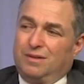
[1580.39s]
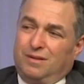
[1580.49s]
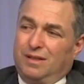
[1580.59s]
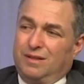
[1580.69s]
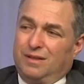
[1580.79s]

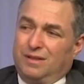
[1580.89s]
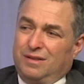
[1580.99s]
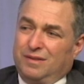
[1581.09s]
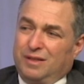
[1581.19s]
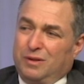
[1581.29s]

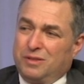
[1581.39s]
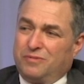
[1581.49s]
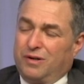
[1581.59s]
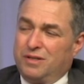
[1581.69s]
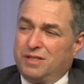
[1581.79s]
they go as
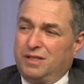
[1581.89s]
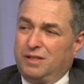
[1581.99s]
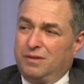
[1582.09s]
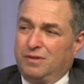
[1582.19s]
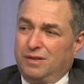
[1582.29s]
far as they
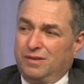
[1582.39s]
do.